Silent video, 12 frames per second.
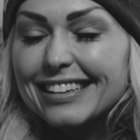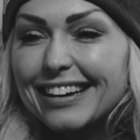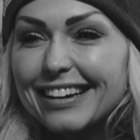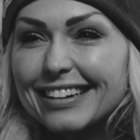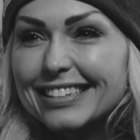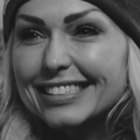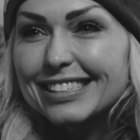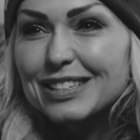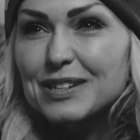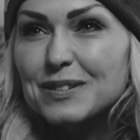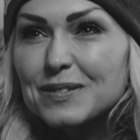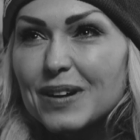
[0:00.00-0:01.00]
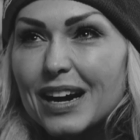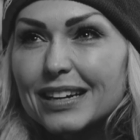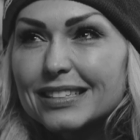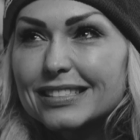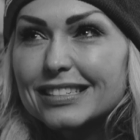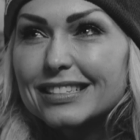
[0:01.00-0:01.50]
Yeah, so I
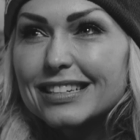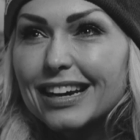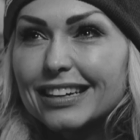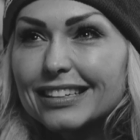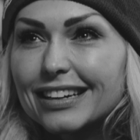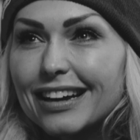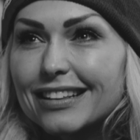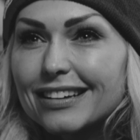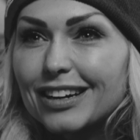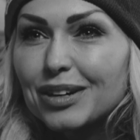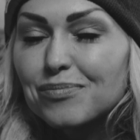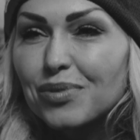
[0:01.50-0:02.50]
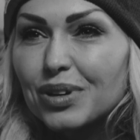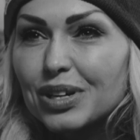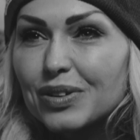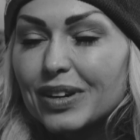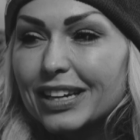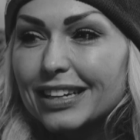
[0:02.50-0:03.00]
had to get out of there pretty
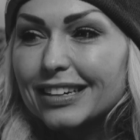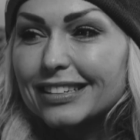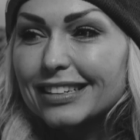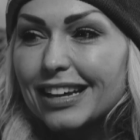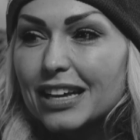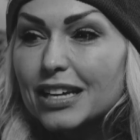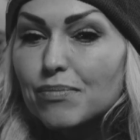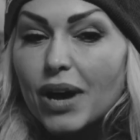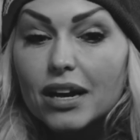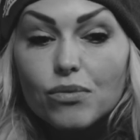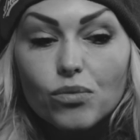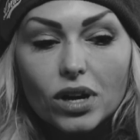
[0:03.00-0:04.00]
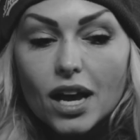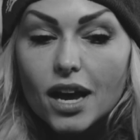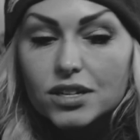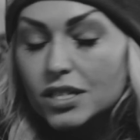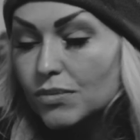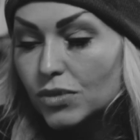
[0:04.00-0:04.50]
quick and get back. When I
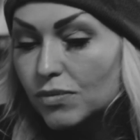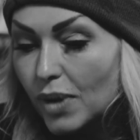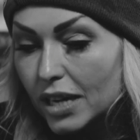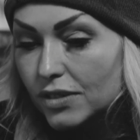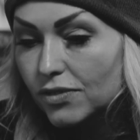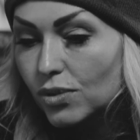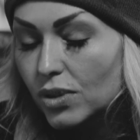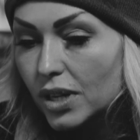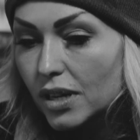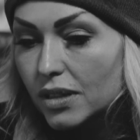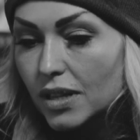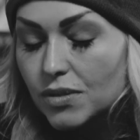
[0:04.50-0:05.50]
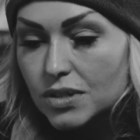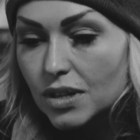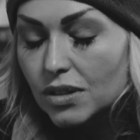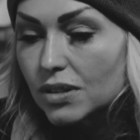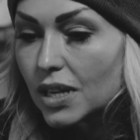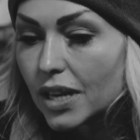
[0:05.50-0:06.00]
actually moved back to Florida, that was the
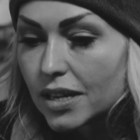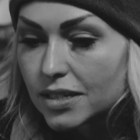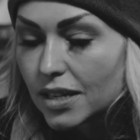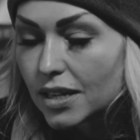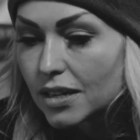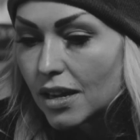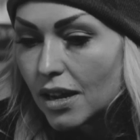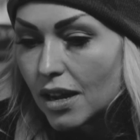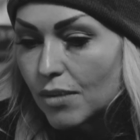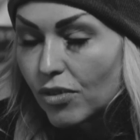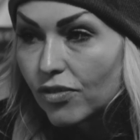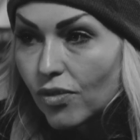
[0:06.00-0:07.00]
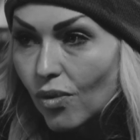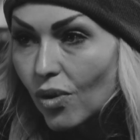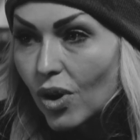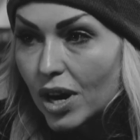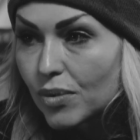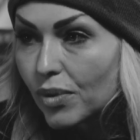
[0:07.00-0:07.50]
other thing I did
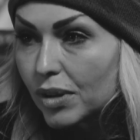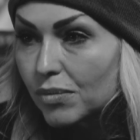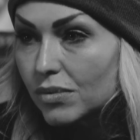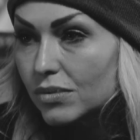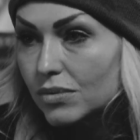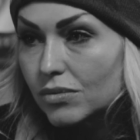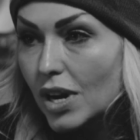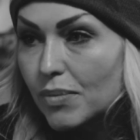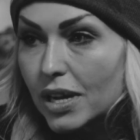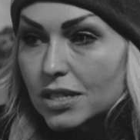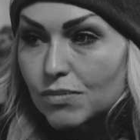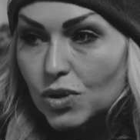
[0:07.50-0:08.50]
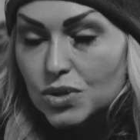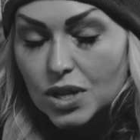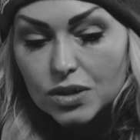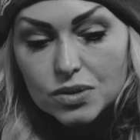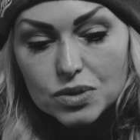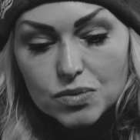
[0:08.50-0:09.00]
before I went right back to
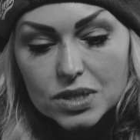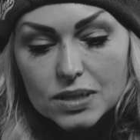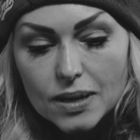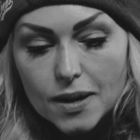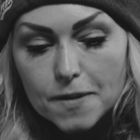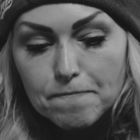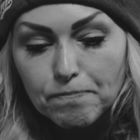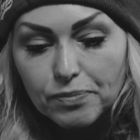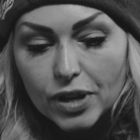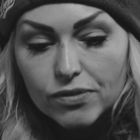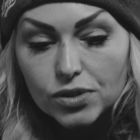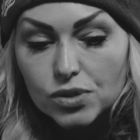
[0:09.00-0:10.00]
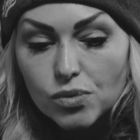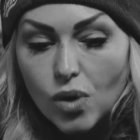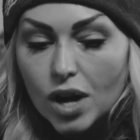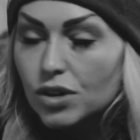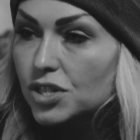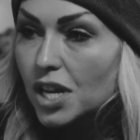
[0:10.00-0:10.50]
motorcycles was flew water